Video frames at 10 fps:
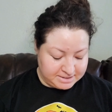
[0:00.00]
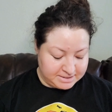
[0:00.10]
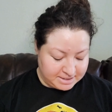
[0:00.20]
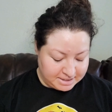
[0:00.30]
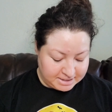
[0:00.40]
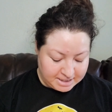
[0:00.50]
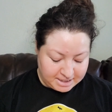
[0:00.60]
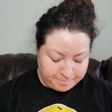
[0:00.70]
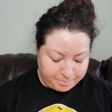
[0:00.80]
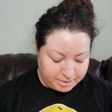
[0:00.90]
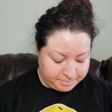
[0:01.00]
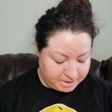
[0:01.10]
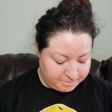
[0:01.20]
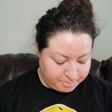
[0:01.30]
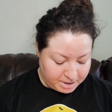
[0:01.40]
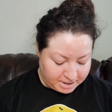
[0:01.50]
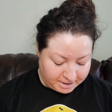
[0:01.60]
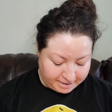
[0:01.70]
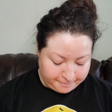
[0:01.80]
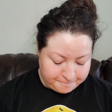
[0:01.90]
like a pumpkin
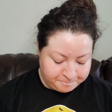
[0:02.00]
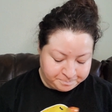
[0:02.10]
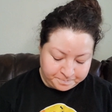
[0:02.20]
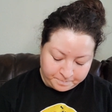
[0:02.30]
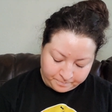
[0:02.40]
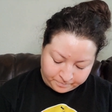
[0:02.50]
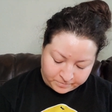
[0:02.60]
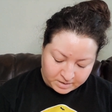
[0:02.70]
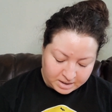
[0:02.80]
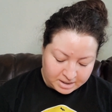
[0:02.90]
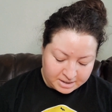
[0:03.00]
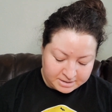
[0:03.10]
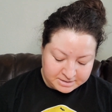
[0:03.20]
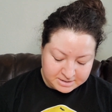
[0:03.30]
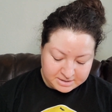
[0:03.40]
pie. And